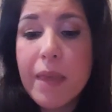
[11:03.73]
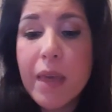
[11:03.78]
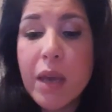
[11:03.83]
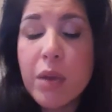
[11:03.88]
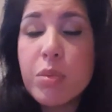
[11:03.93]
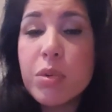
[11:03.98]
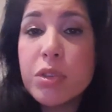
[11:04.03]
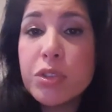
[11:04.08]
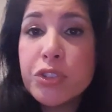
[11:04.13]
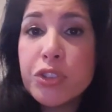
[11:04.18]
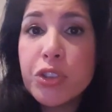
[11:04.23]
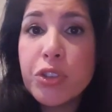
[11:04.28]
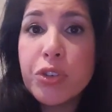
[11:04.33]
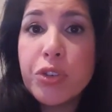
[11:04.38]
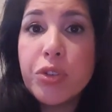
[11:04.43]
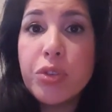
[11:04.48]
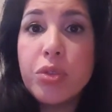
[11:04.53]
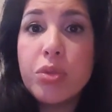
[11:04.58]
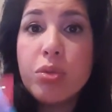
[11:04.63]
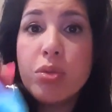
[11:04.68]
I will show
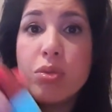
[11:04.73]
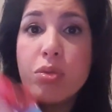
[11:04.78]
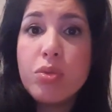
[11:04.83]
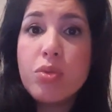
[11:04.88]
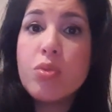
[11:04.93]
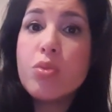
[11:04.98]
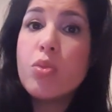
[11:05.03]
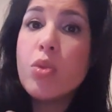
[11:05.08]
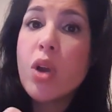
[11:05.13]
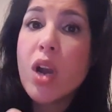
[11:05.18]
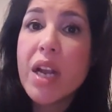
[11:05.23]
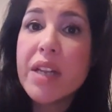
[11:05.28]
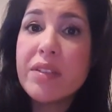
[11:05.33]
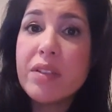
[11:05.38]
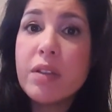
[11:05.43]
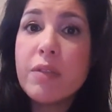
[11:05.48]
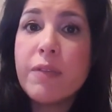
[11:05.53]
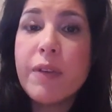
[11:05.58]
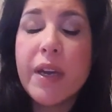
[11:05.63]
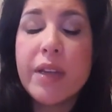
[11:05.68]
you where I
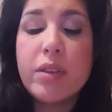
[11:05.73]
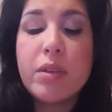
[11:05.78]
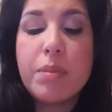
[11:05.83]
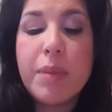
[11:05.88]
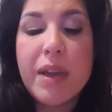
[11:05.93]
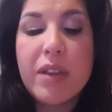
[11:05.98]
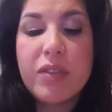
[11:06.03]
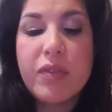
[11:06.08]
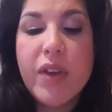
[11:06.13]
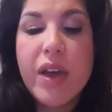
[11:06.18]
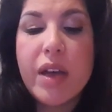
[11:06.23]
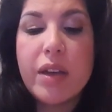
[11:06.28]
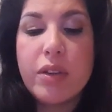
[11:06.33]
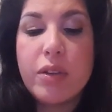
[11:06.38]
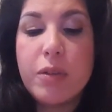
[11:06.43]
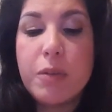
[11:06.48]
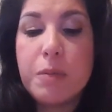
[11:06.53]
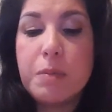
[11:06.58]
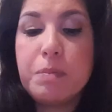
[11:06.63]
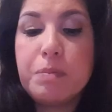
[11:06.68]
did find the best
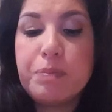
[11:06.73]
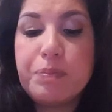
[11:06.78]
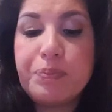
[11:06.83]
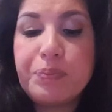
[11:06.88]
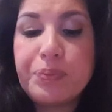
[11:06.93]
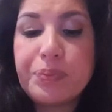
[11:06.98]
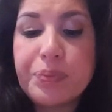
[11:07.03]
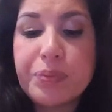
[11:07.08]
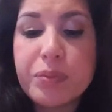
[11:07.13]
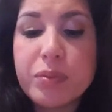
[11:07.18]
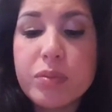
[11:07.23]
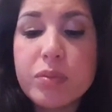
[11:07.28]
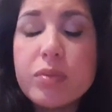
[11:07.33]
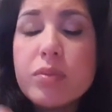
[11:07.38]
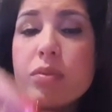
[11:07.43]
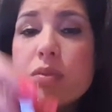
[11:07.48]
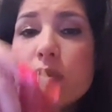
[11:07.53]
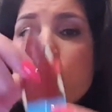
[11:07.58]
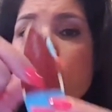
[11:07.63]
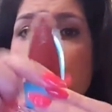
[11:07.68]
value.
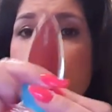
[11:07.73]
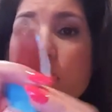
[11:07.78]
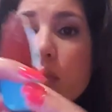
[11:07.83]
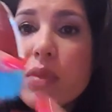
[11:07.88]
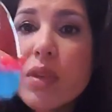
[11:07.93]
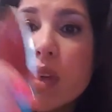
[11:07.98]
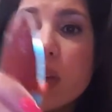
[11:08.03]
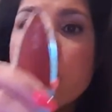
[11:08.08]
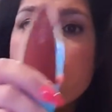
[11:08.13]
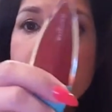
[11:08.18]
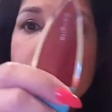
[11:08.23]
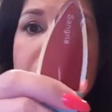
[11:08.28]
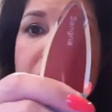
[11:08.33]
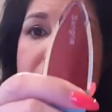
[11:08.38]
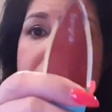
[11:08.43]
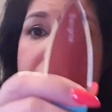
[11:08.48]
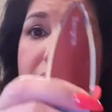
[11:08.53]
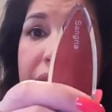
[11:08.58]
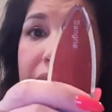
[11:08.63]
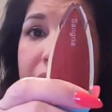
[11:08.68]
It
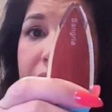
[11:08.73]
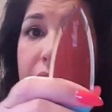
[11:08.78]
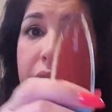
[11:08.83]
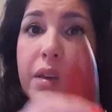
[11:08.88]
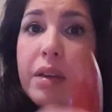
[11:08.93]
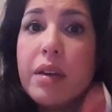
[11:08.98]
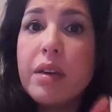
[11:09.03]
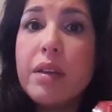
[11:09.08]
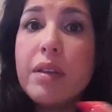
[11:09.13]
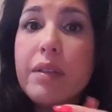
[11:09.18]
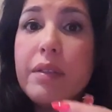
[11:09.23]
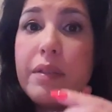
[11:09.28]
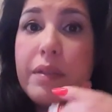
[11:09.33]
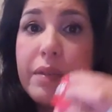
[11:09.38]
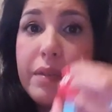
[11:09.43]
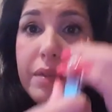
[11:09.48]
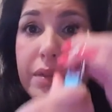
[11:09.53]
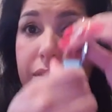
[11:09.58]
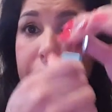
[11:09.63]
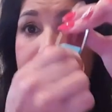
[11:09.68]
was in
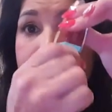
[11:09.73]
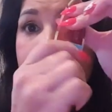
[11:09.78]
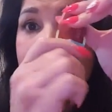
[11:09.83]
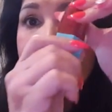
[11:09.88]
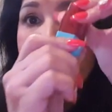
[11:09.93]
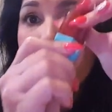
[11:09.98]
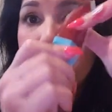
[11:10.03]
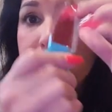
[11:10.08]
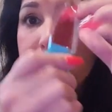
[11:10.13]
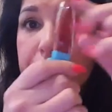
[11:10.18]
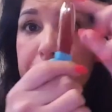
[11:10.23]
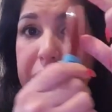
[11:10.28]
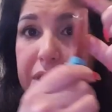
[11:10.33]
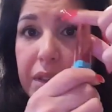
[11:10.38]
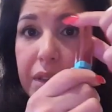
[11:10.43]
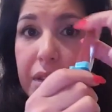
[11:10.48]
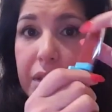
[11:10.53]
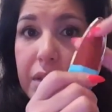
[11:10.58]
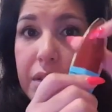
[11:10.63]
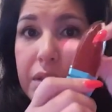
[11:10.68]
their matte
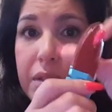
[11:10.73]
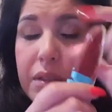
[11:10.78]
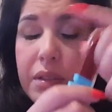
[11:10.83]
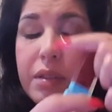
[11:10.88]
lipstick.